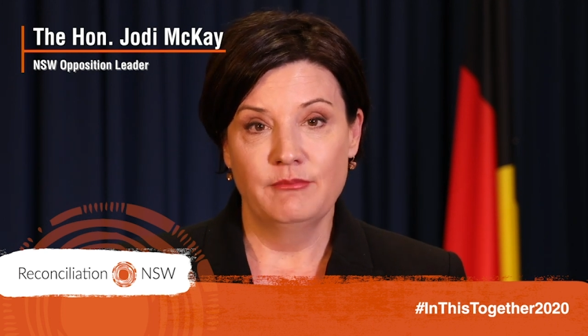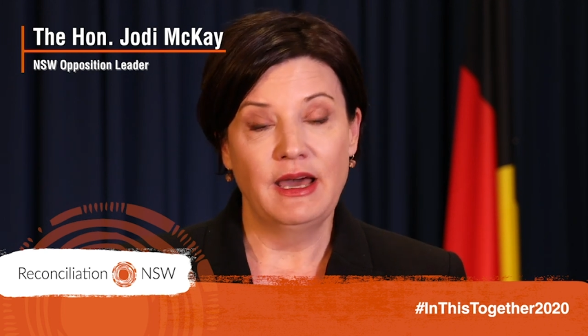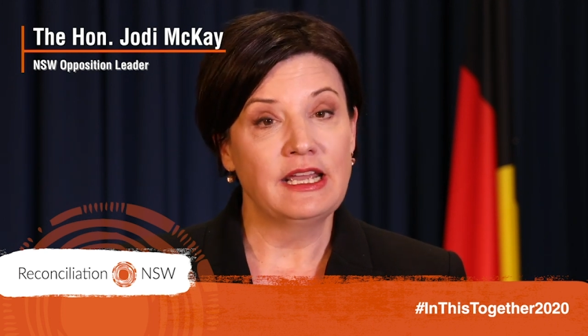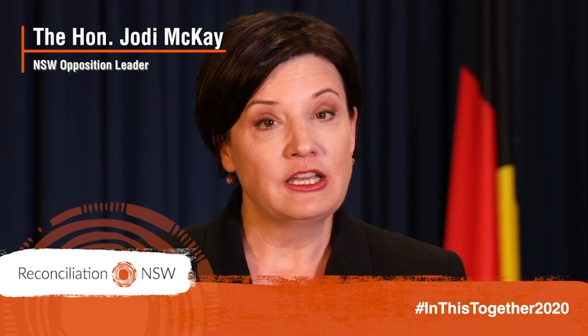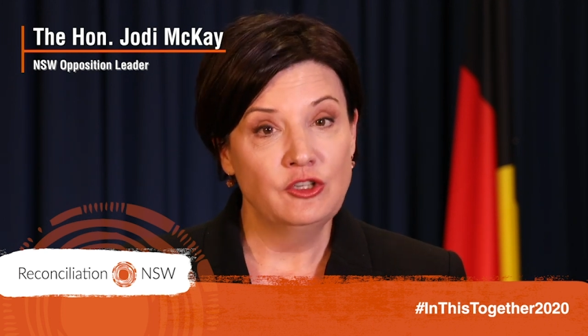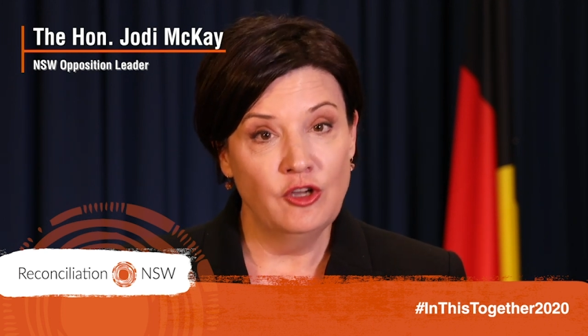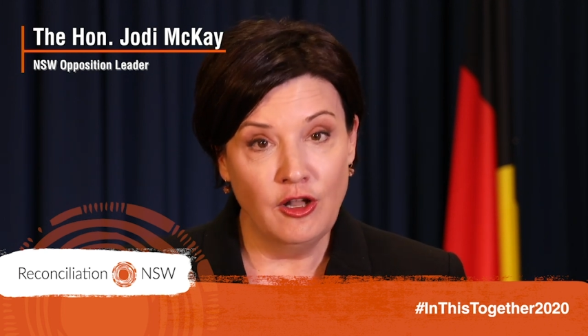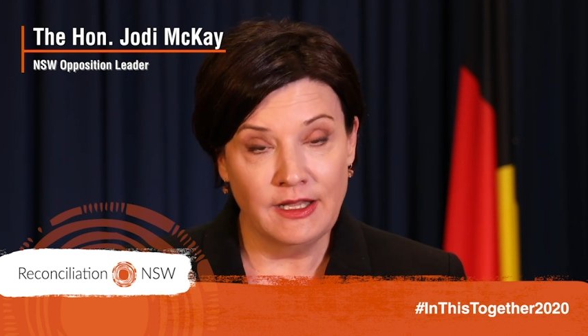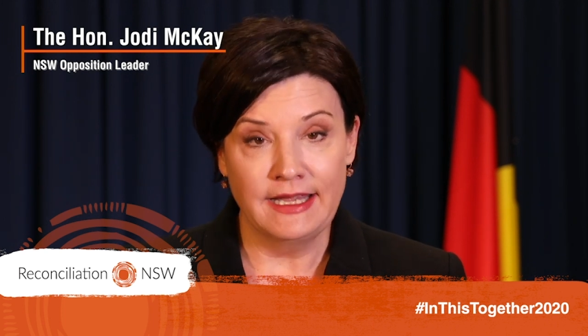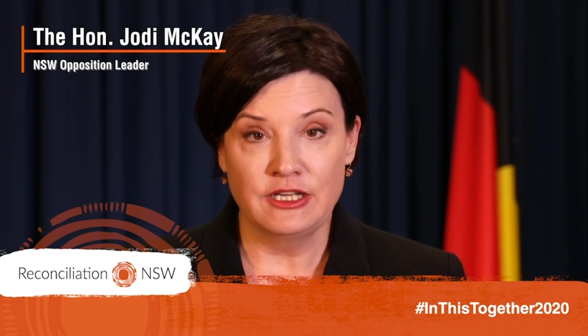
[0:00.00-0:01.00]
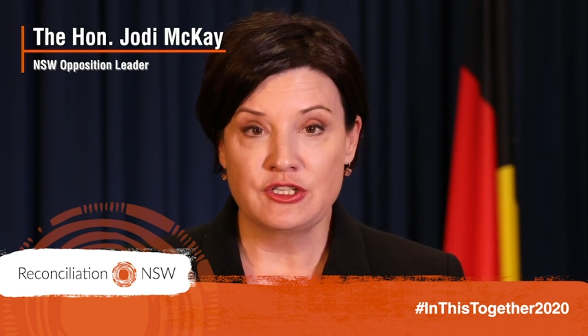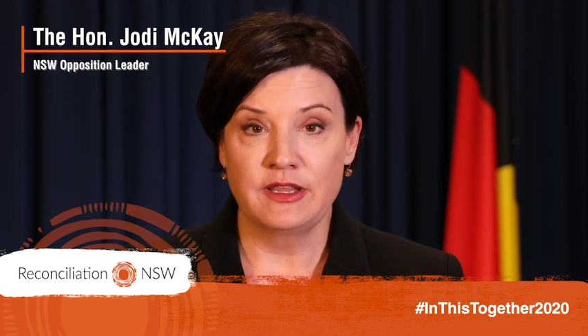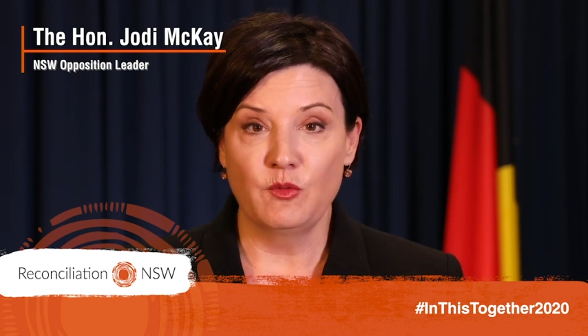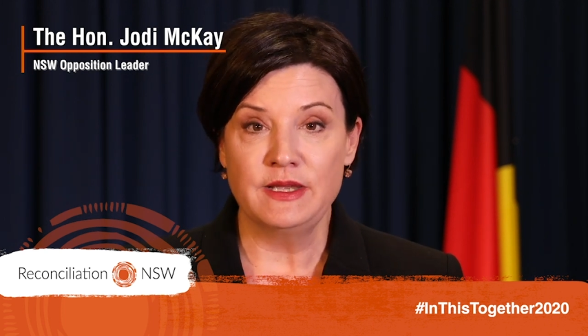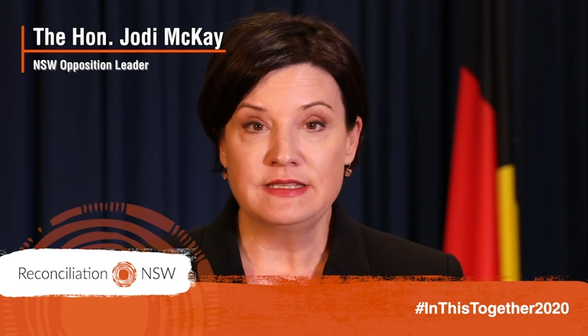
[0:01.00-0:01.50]
but acknowledge
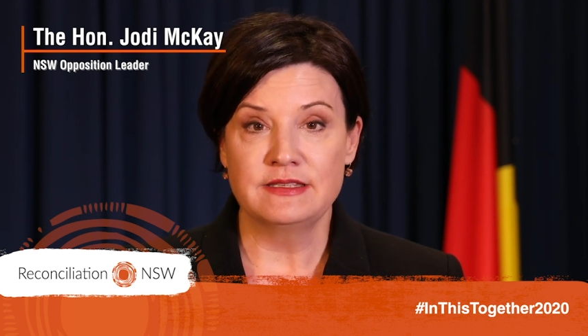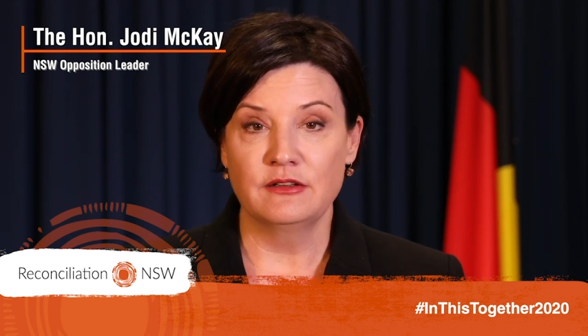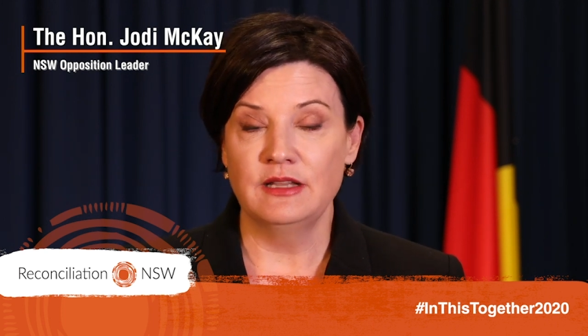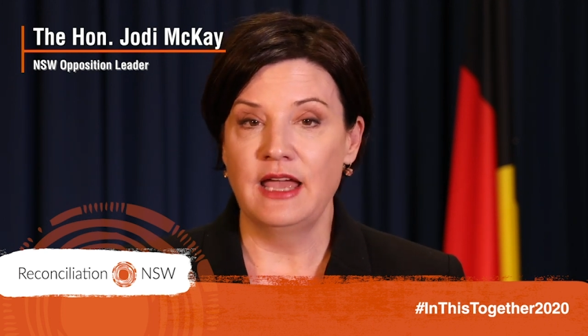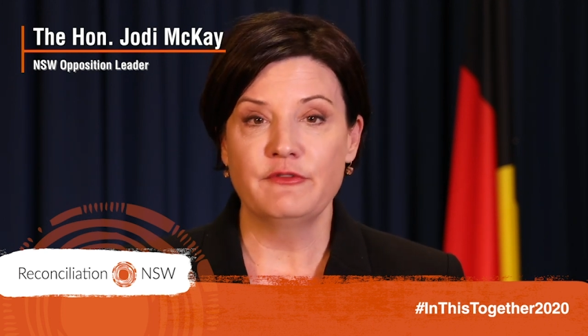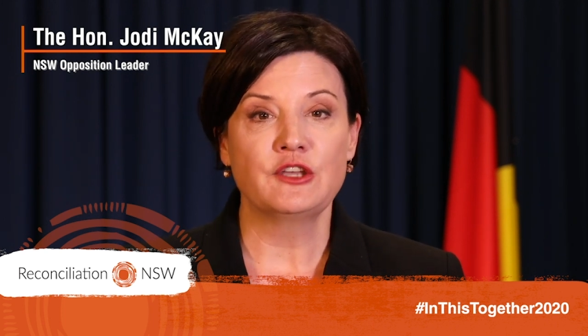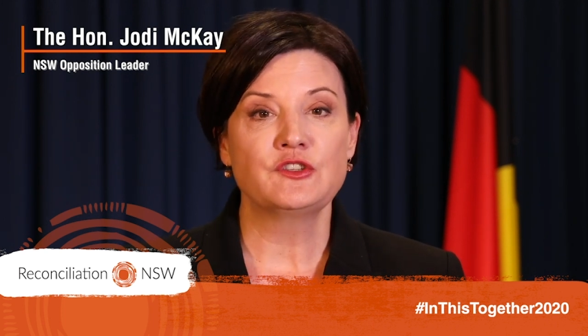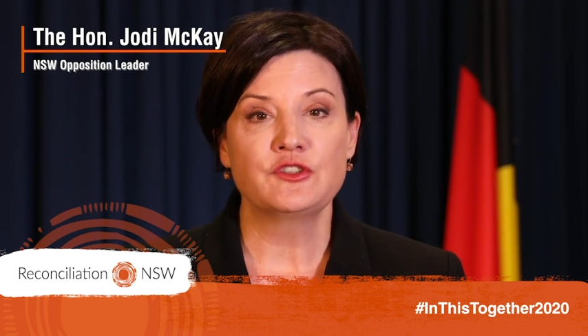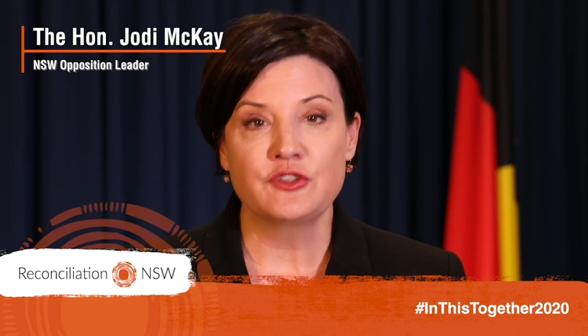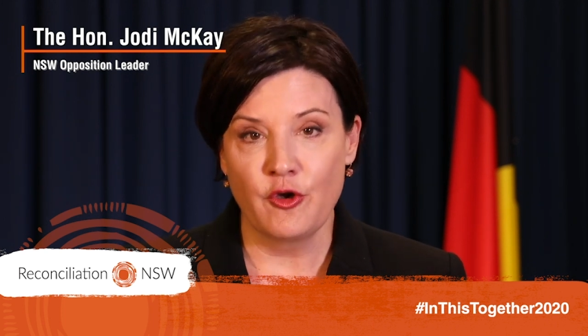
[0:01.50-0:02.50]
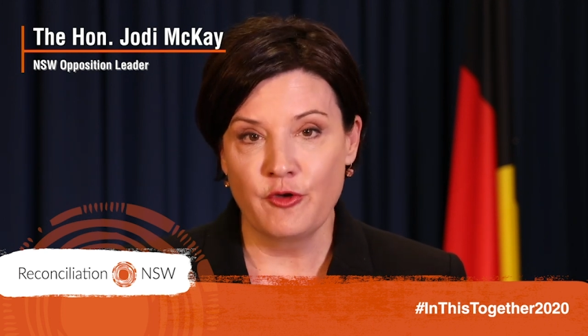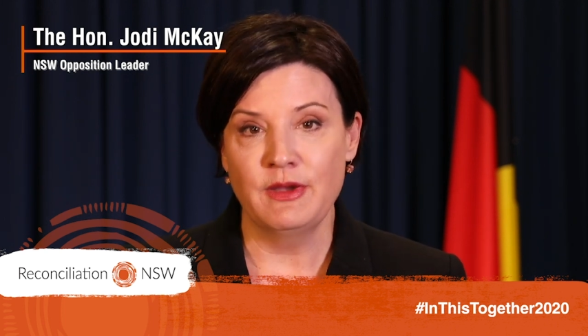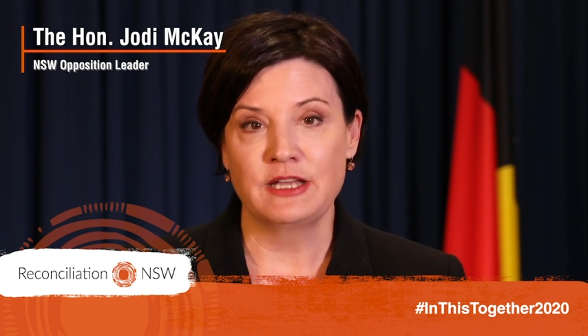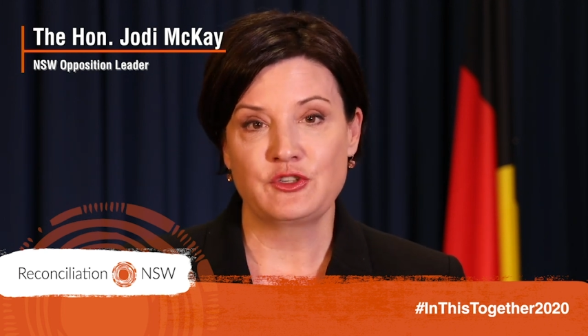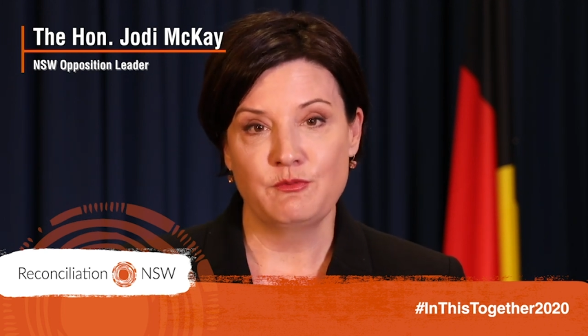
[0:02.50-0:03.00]
that we still have so
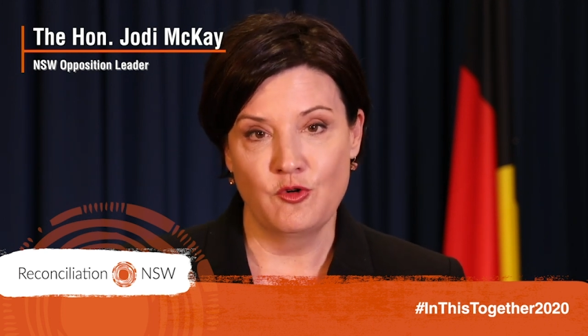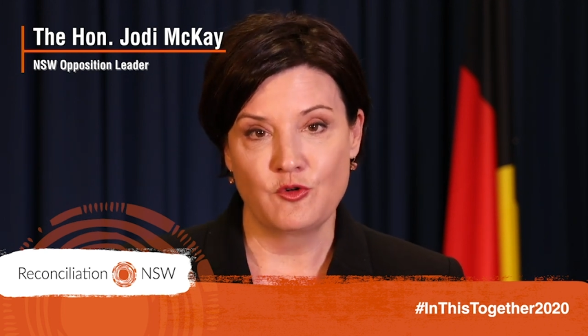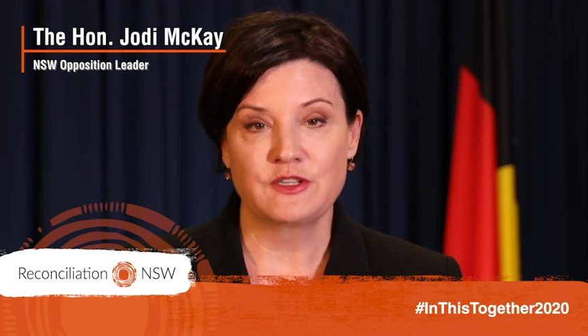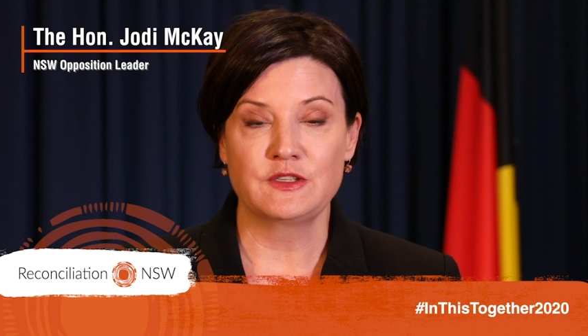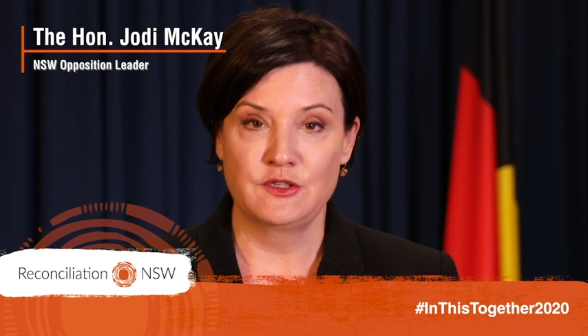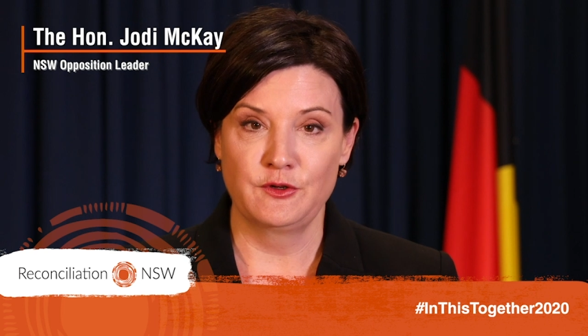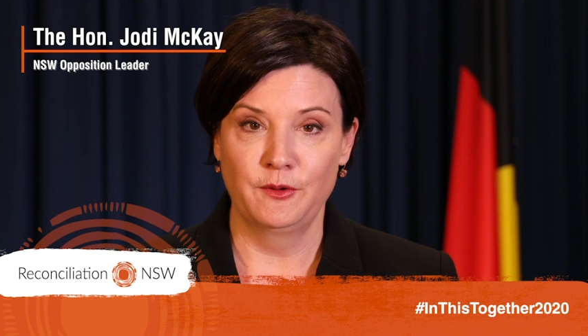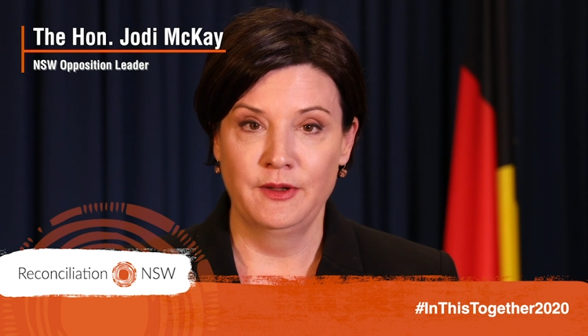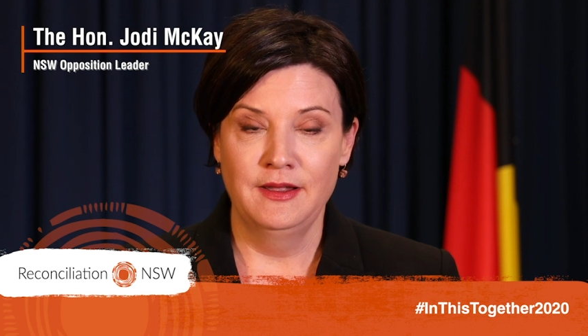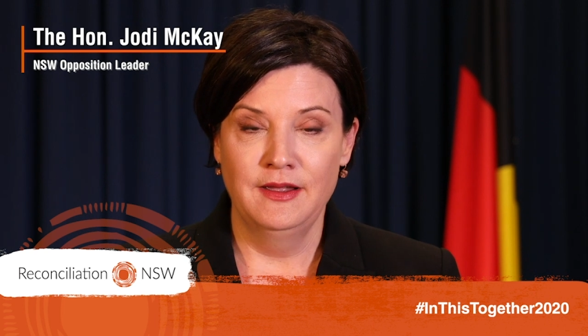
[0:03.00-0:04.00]
much more to do.